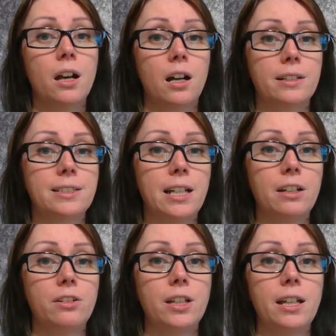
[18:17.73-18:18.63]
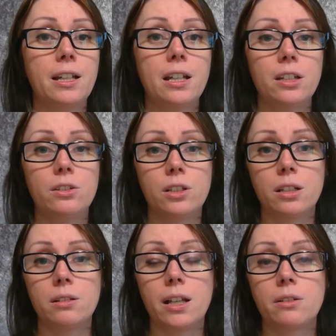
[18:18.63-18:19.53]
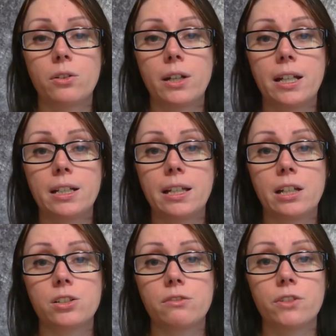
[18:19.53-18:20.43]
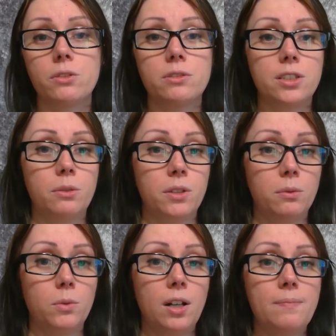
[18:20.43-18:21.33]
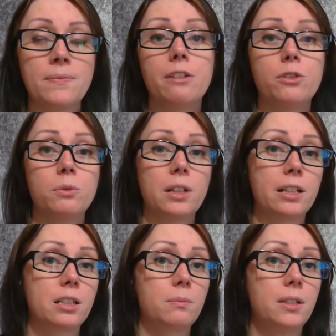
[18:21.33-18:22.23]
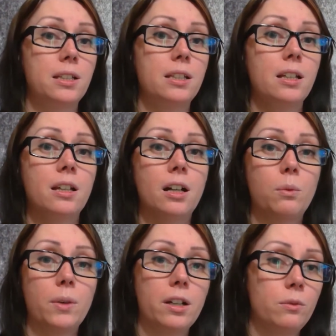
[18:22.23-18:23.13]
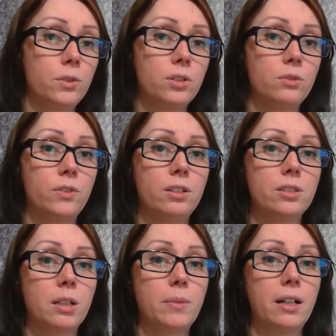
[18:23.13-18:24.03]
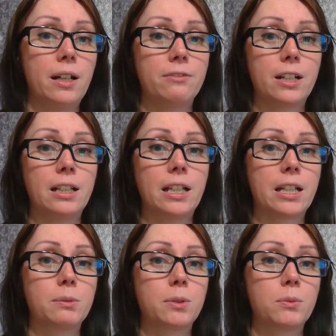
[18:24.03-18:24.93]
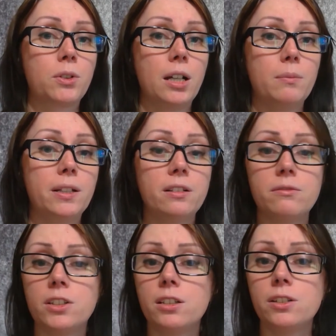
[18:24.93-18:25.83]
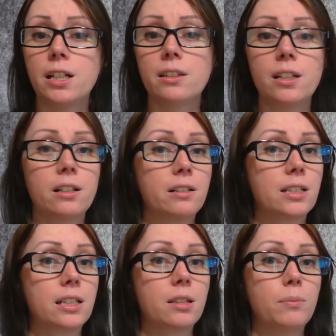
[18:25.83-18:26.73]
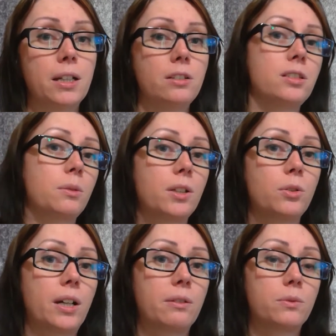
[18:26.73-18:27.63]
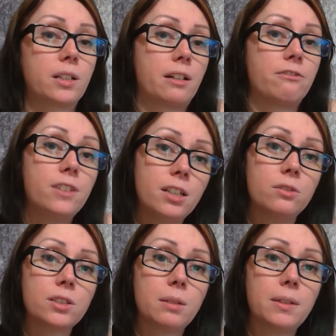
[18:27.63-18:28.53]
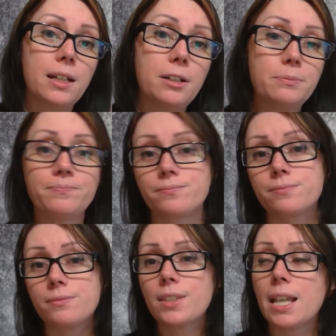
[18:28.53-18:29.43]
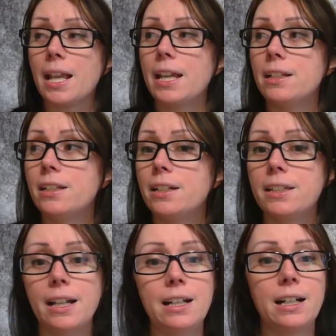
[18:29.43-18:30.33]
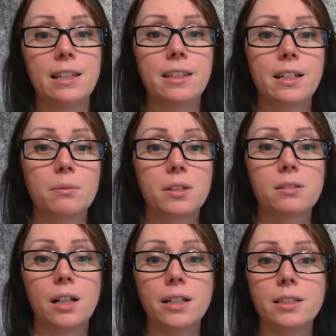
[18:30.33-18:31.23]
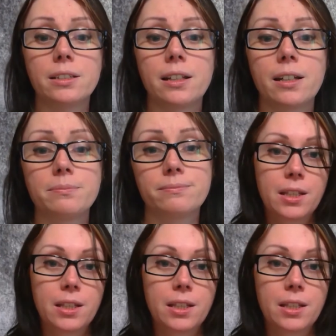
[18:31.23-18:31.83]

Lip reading: on Saturday. You can go ahead and cast your vote and see what you want. If you would like to be aware when those videos come out, I've got a like and subscribe video down there. Ding the bell so that way you know when I have videos coming out. And yeah, I think I'm done talking today.